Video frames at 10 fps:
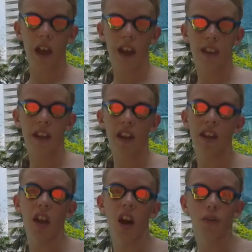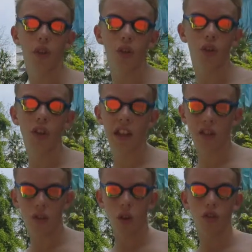And then in the afternoon
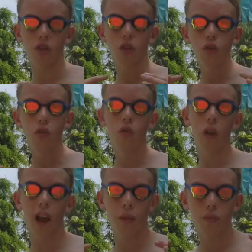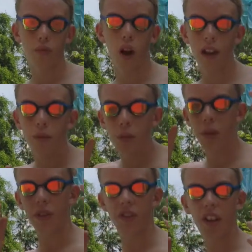it's not too bright
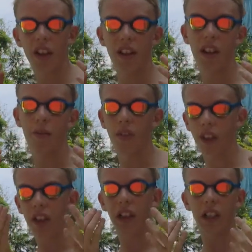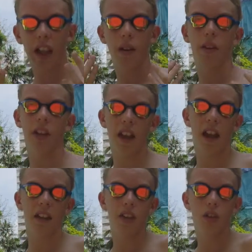with the sun and everything glaring
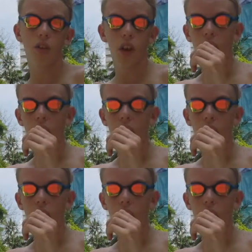down at you.